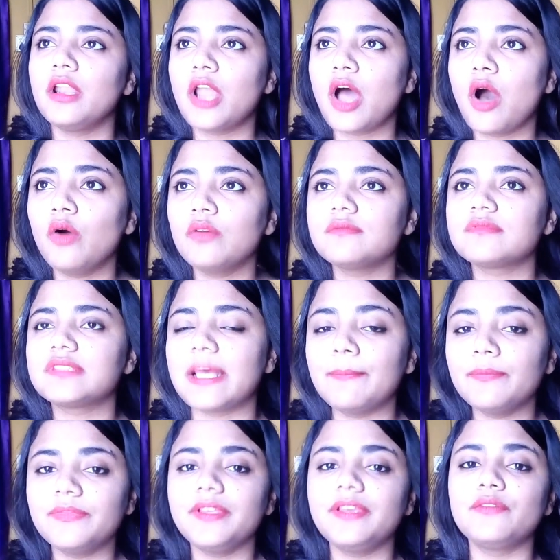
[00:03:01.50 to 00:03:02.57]
Now,
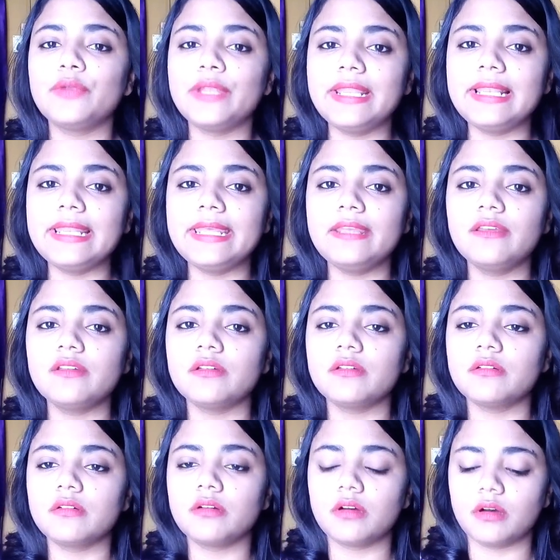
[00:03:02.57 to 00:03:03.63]
something really
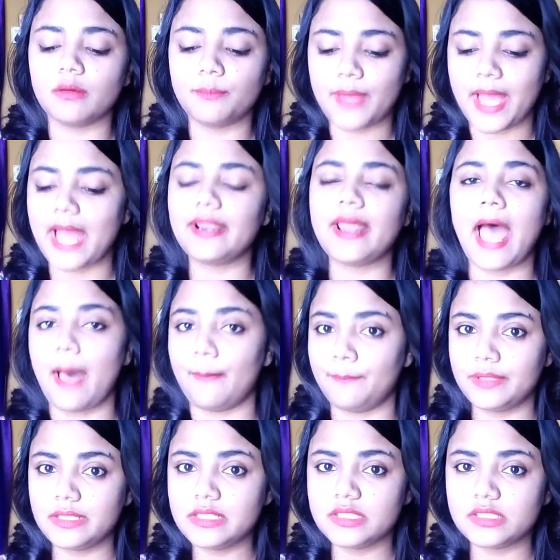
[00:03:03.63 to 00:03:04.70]
bad
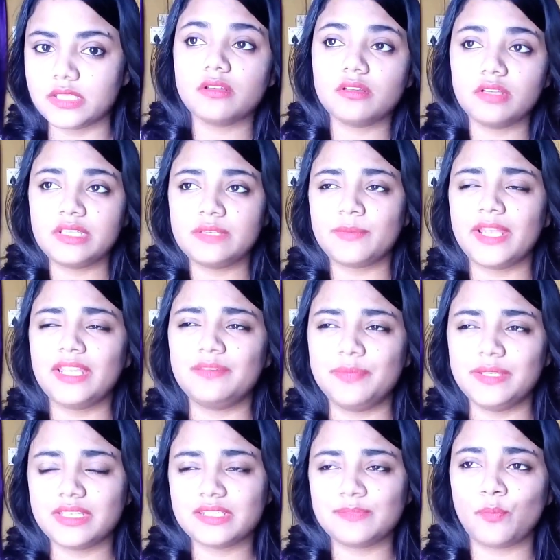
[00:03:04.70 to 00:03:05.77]
happens. It
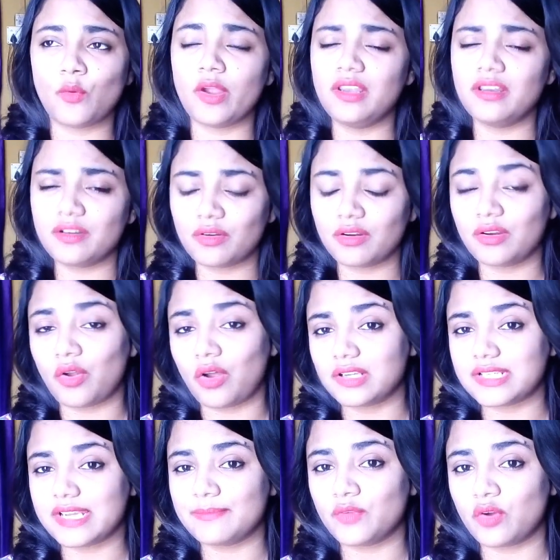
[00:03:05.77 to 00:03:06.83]
might be a spoiler or
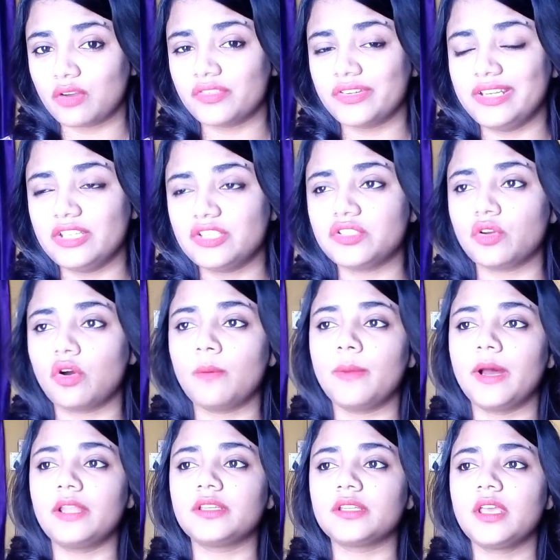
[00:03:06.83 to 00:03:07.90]
not, I'm not really sure,
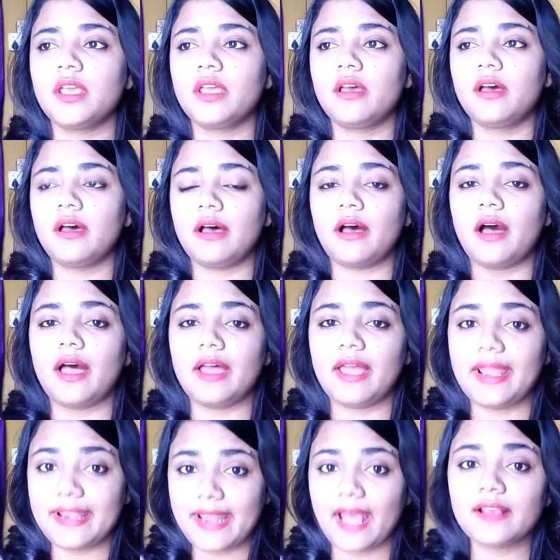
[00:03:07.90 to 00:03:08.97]
but
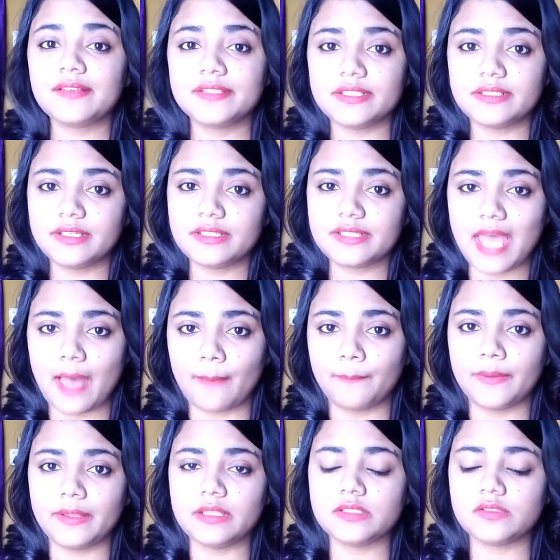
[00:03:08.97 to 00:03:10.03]
an accident
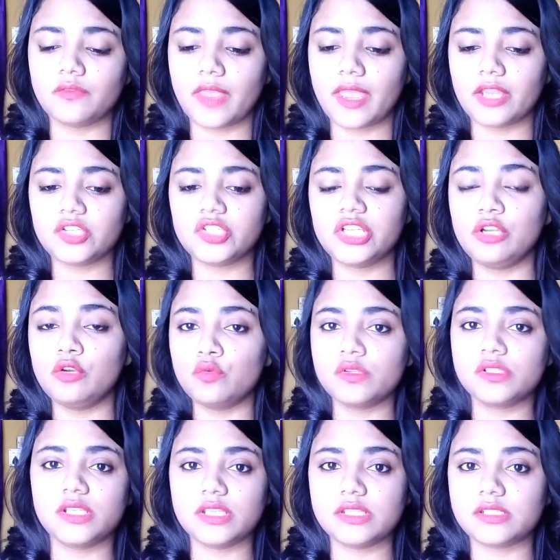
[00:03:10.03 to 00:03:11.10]
happens where she
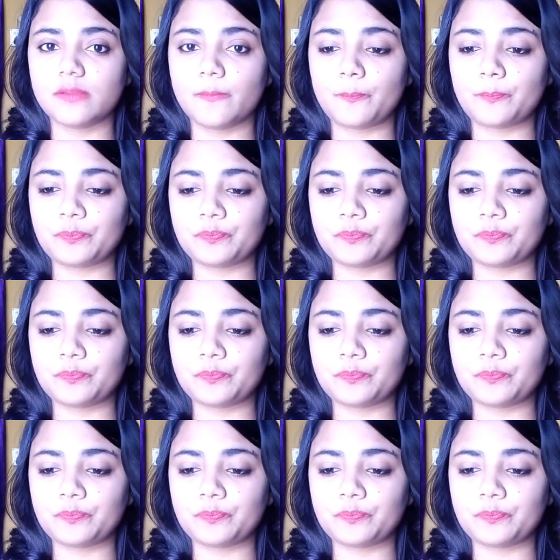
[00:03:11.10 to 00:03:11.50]
loses